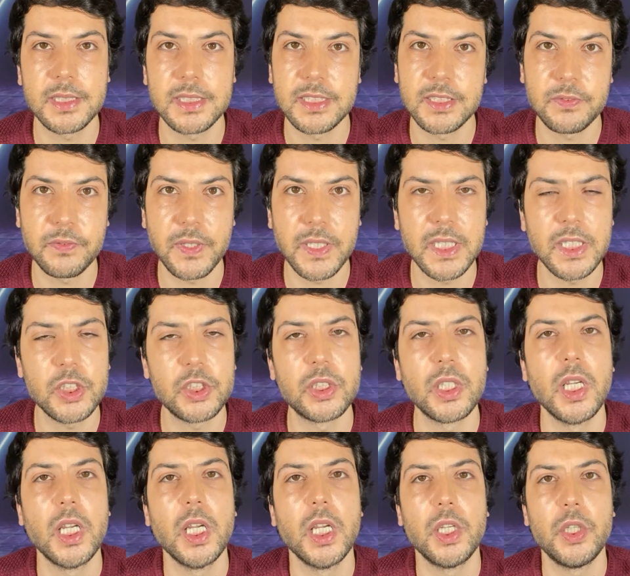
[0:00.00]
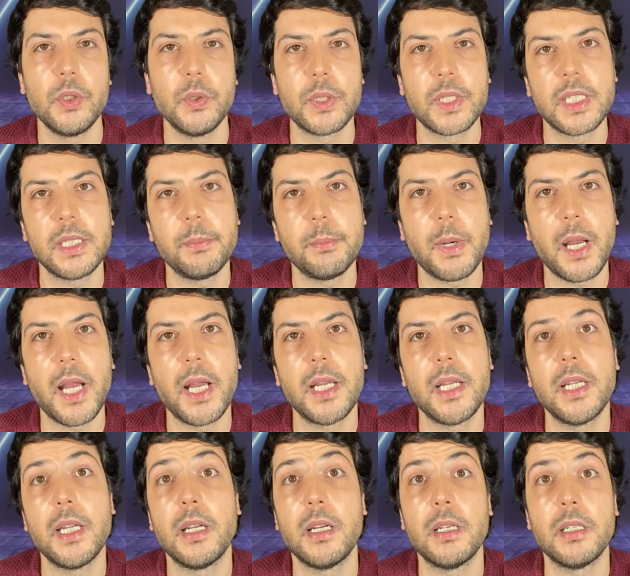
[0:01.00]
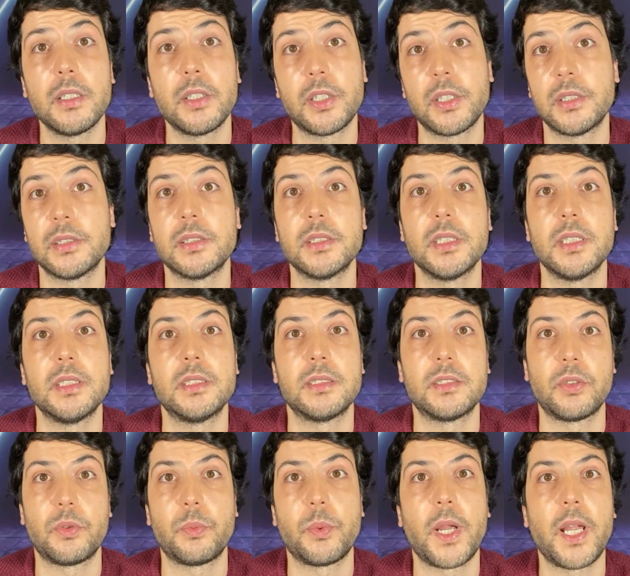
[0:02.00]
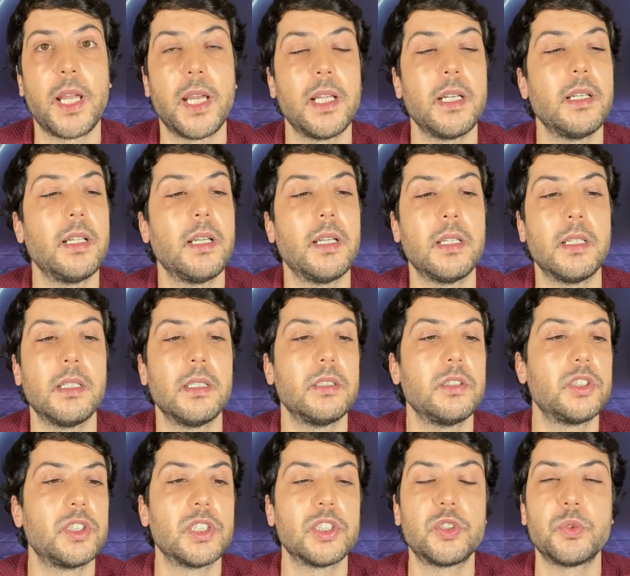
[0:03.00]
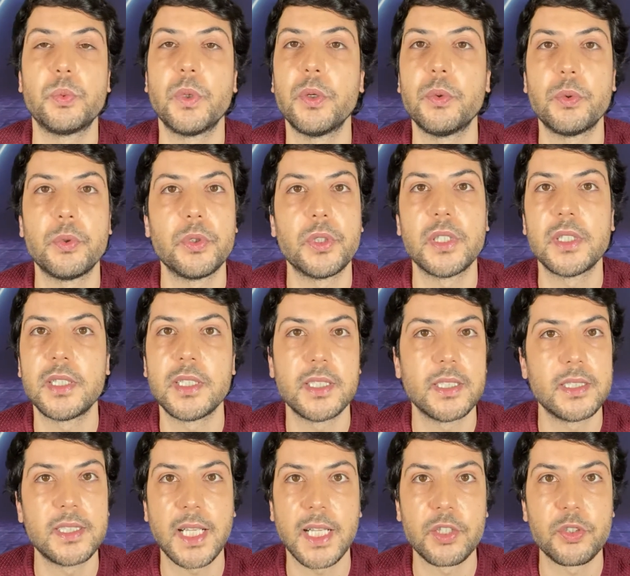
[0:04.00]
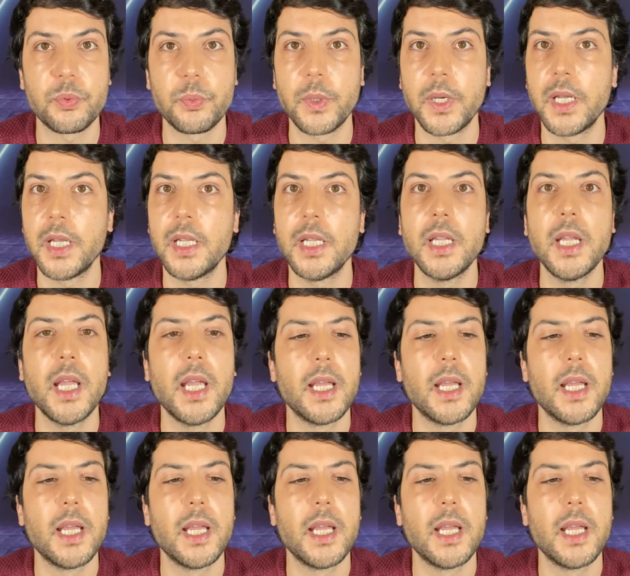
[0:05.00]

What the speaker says: it's finished, you can buy a curly Saran and just reroot it that way.